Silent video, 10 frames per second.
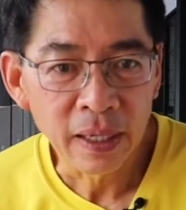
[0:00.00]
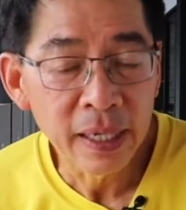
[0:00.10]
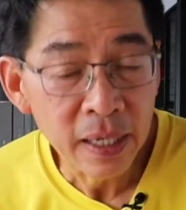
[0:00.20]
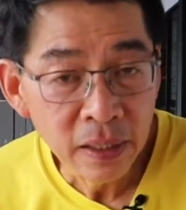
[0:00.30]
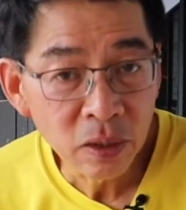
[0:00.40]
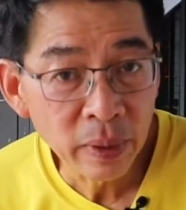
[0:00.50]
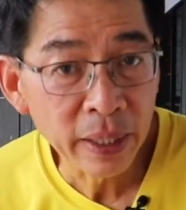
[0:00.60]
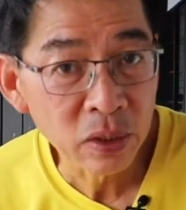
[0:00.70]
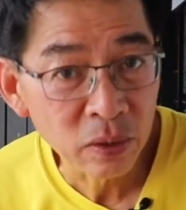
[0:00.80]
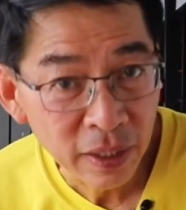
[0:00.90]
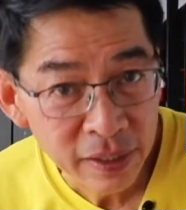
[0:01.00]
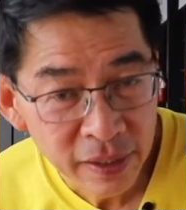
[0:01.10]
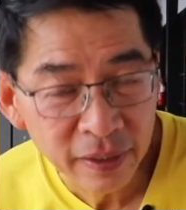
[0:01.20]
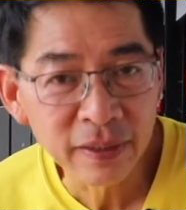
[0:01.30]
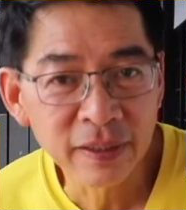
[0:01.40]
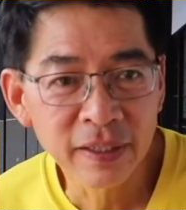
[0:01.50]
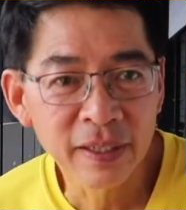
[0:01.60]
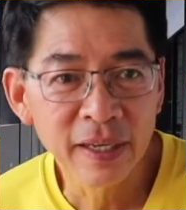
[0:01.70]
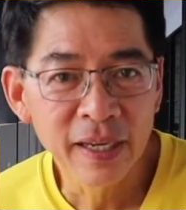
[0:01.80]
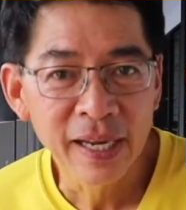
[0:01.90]
earn the right to listen,
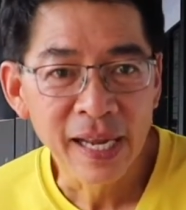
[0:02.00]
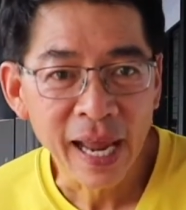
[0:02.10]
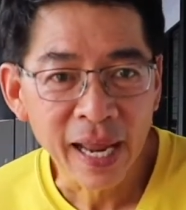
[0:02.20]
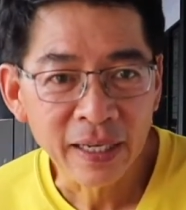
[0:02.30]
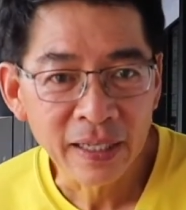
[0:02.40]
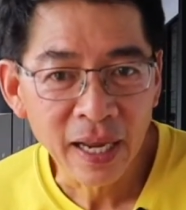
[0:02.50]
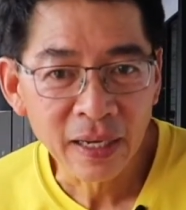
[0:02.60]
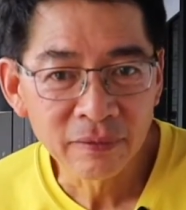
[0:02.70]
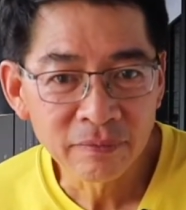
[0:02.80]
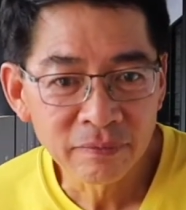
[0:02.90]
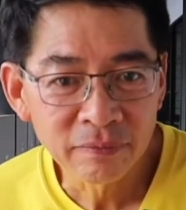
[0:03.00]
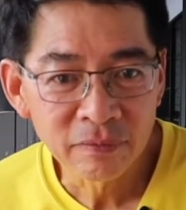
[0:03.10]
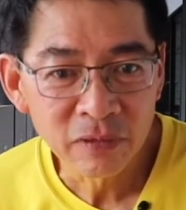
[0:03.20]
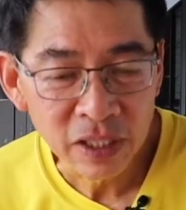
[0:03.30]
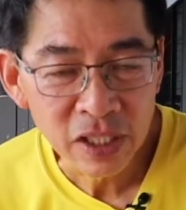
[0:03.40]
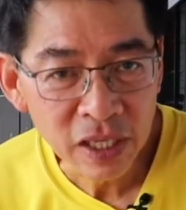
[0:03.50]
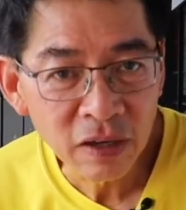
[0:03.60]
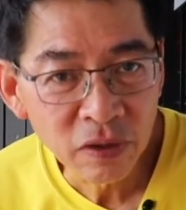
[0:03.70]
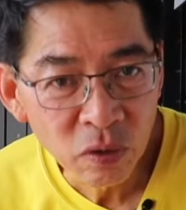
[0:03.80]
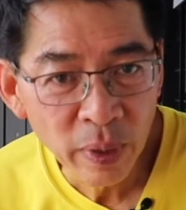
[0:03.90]
and then
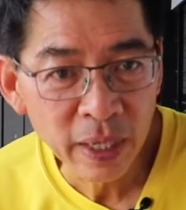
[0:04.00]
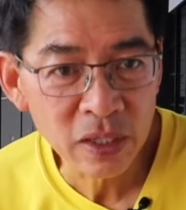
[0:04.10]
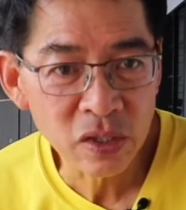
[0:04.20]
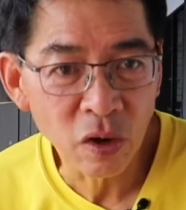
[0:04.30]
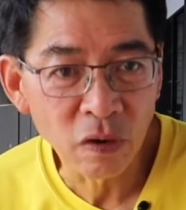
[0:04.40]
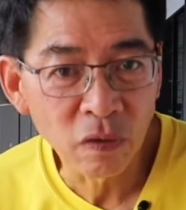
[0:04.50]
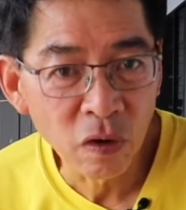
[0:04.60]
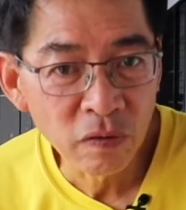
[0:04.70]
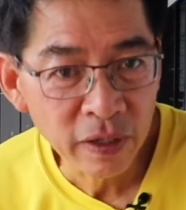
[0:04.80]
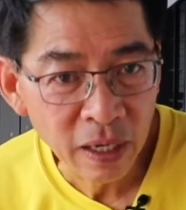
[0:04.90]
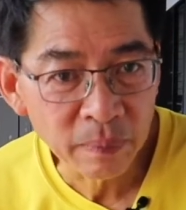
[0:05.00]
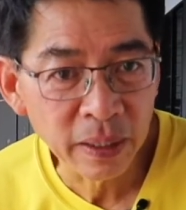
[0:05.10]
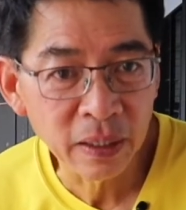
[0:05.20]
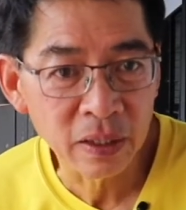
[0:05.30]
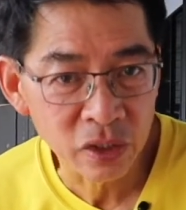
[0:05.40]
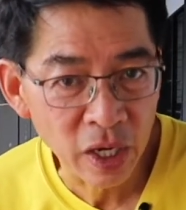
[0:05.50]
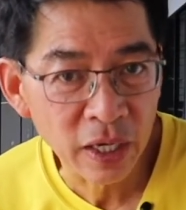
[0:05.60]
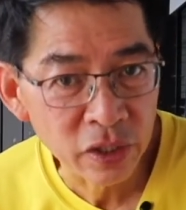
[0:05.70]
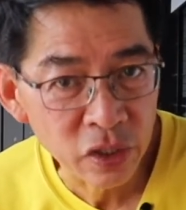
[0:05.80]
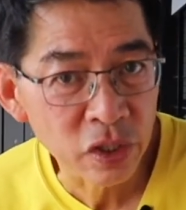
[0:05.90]
discover ways of overcoming the
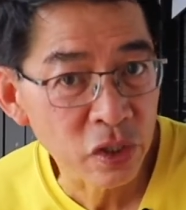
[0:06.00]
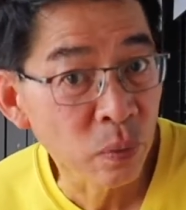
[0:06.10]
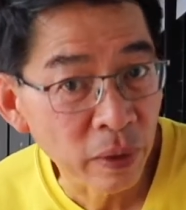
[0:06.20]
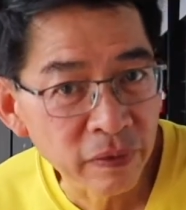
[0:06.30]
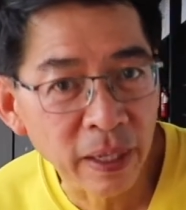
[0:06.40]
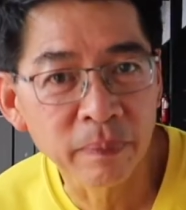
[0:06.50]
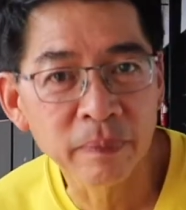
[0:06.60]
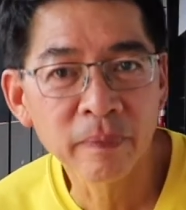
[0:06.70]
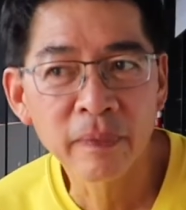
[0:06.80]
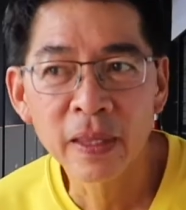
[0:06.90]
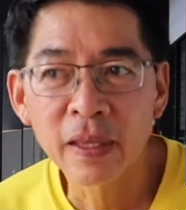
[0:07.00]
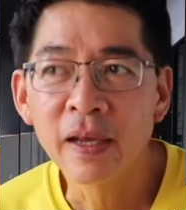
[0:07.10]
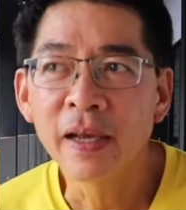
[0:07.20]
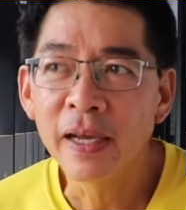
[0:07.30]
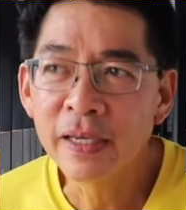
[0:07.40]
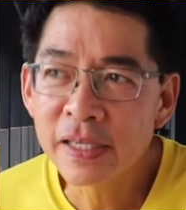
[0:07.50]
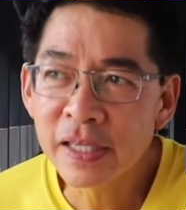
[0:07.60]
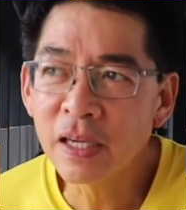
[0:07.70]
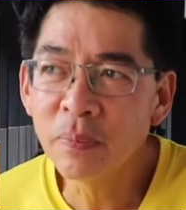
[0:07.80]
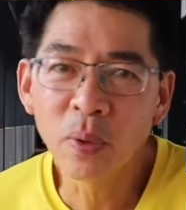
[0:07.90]
challenges with them. In
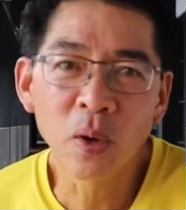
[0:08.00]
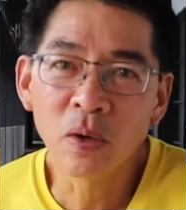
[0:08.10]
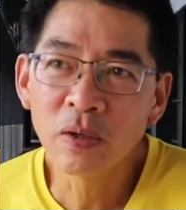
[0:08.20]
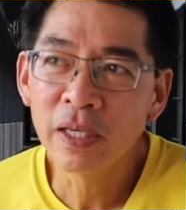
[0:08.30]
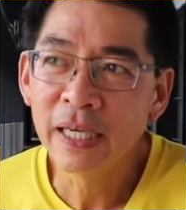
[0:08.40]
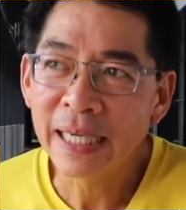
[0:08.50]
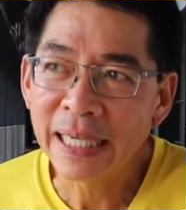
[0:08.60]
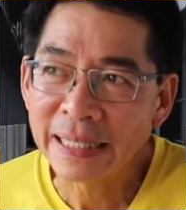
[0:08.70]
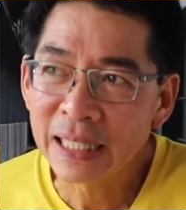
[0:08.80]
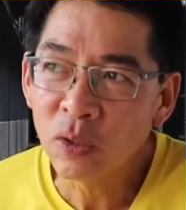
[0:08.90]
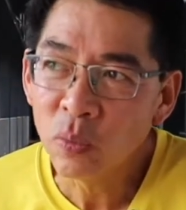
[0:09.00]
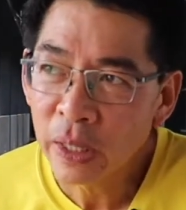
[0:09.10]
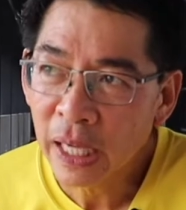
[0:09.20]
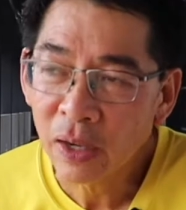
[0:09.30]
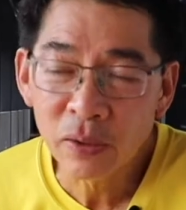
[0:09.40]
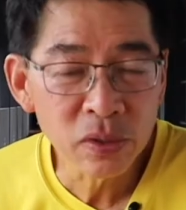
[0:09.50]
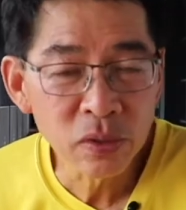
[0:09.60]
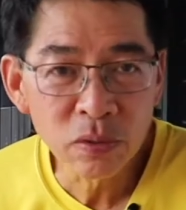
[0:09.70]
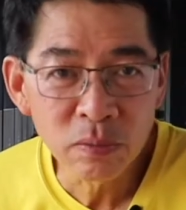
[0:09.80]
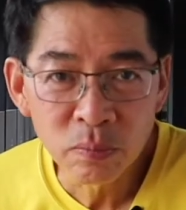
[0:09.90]
Singapore, I think we are
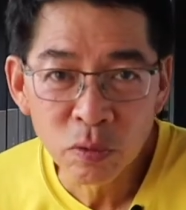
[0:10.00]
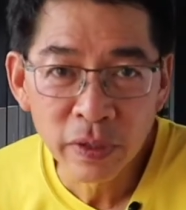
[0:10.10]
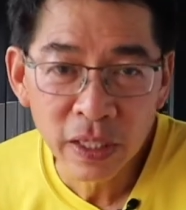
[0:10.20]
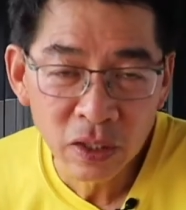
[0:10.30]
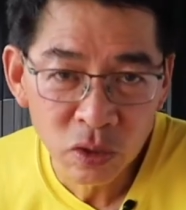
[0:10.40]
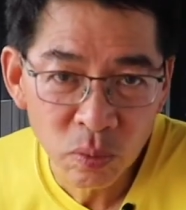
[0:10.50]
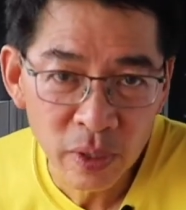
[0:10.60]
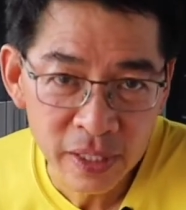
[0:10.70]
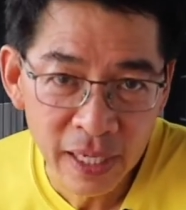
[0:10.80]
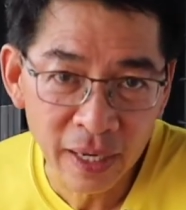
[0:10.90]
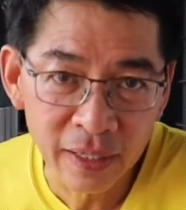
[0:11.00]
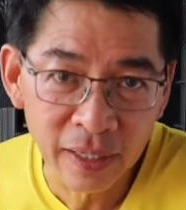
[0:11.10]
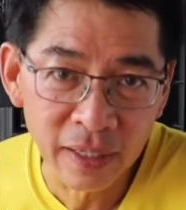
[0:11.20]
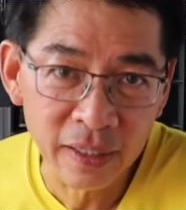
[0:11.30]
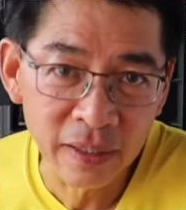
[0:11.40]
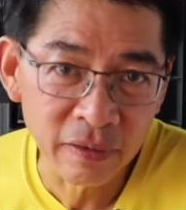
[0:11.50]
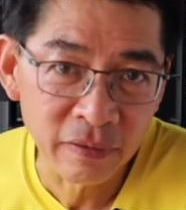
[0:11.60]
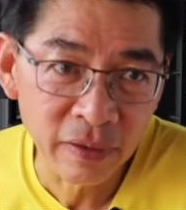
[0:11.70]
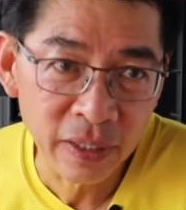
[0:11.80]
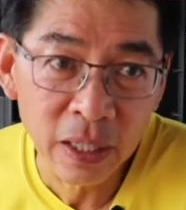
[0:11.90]
also moving towards that in a
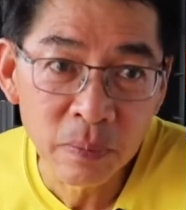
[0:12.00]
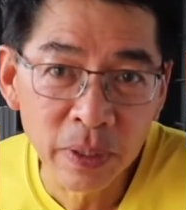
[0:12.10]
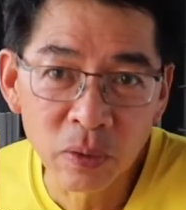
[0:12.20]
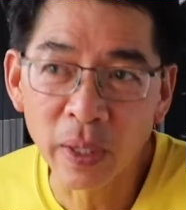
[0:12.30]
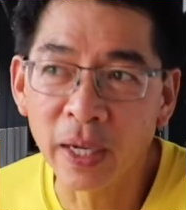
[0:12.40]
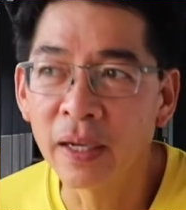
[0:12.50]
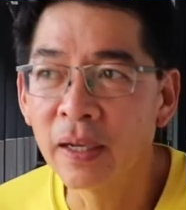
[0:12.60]
very urban way.